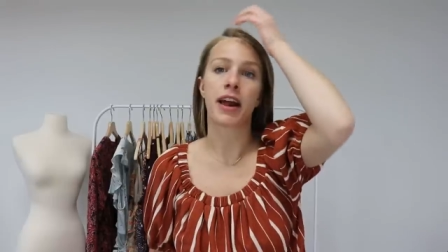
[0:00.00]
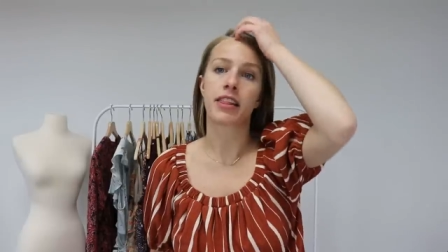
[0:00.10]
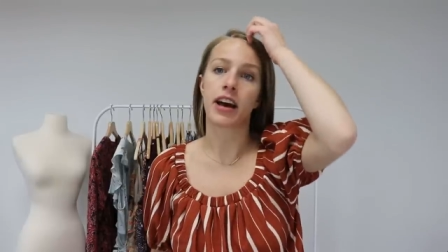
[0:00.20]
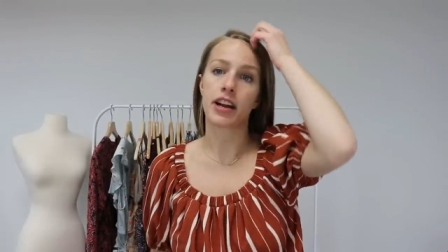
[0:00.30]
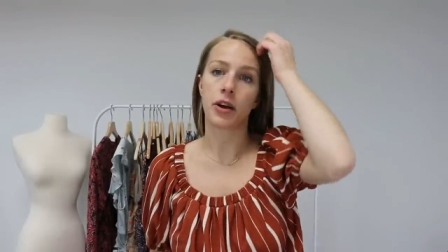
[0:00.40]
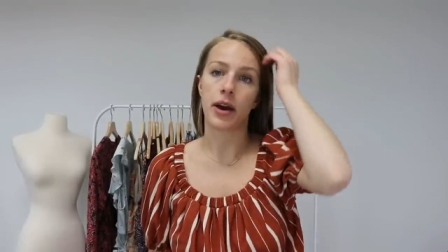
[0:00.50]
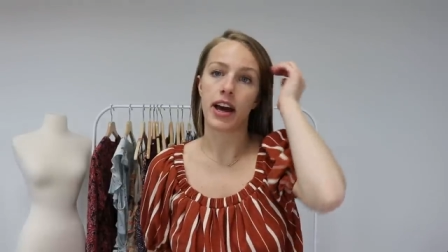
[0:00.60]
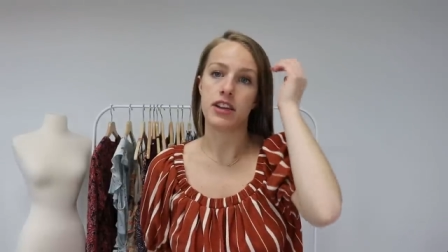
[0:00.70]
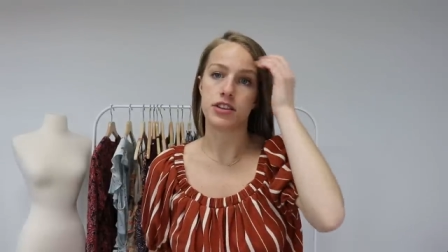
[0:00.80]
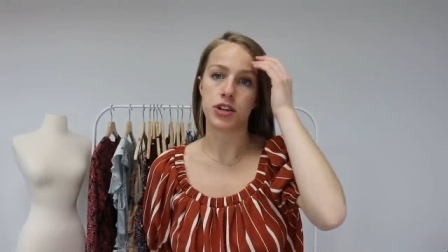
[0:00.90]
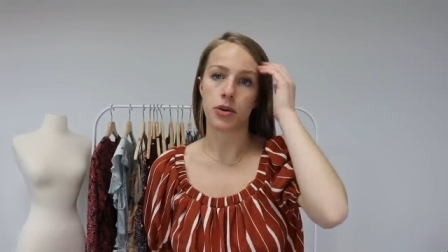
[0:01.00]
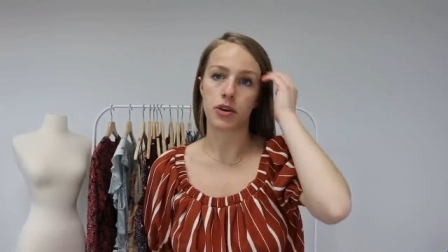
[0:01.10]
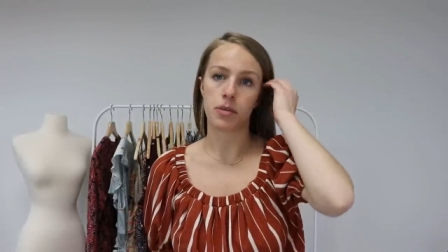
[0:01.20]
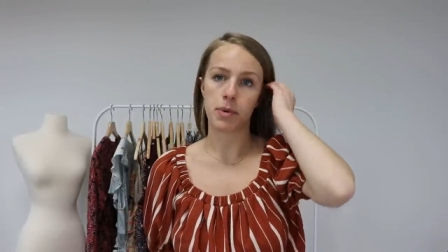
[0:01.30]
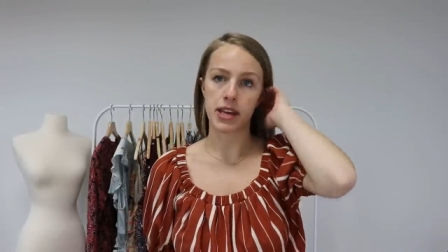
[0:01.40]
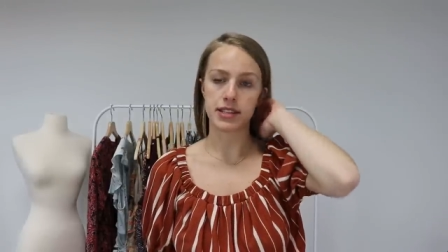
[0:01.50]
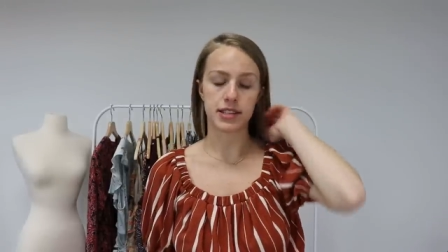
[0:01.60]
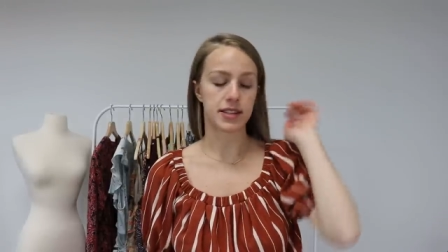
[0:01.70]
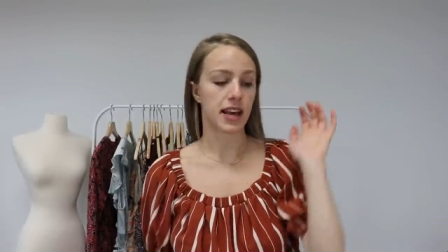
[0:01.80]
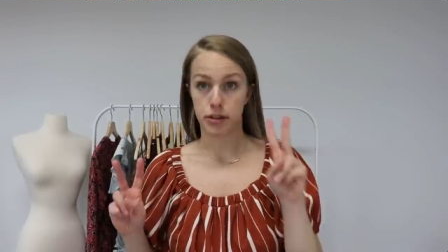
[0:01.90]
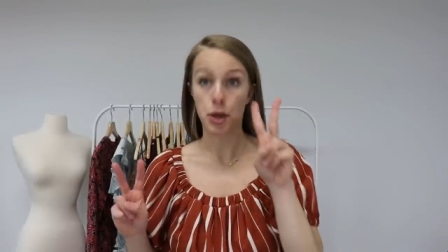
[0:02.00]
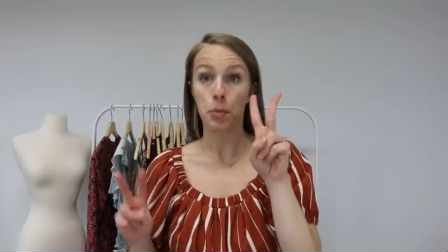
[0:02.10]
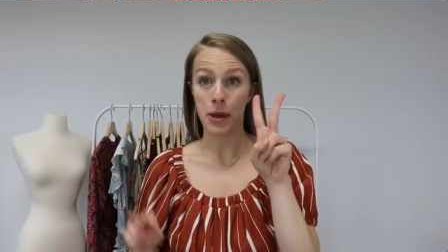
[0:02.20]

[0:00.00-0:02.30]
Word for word: but I thought I'd go ahead and show you the pieces, the two